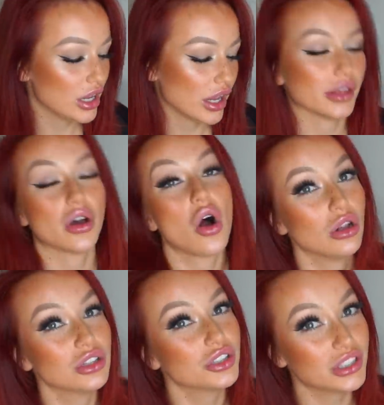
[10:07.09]
and
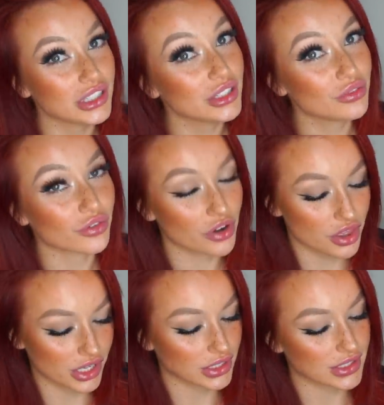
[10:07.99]
all you need for
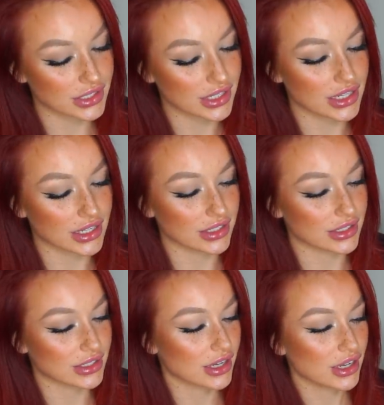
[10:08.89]
this
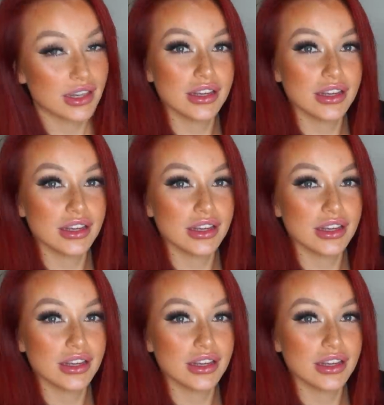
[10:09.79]
is